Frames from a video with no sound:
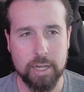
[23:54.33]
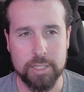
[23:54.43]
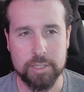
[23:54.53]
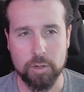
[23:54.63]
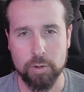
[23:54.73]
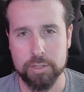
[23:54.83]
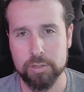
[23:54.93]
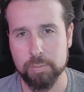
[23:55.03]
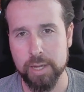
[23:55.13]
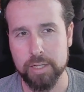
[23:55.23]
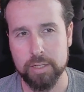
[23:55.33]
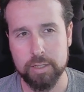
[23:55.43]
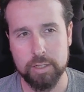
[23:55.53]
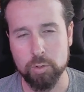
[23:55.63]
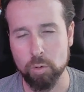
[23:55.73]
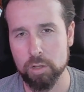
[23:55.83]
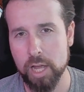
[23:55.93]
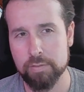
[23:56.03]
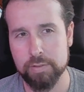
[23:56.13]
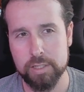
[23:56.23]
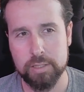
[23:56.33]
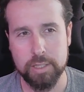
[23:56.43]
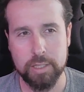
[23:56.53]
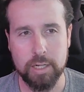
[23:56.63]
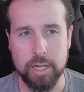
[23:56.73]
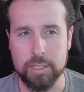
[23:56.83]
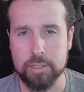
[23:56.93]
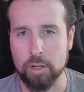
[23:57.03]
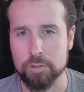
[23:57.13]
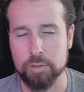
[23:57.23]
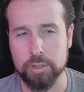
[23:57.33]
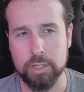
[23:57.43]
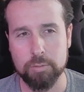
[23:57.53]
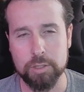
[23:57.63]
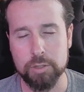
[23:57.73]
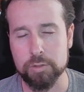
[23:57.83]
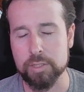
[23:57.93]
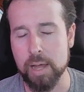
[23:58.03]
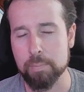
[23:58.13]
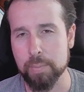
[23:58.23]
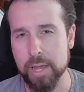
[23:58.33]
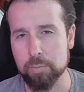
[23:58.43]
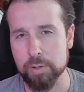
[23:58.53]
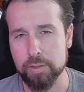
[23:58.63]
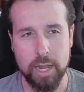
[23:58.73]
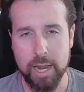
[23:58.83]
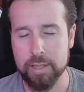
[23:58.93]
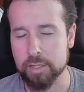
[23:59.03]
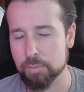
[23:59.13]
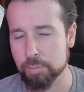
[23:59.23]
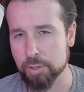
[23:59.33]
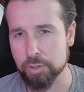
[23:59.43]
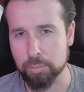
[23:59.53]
It's going to make your life easier, and it's also going to reduce that bandwidth and the computer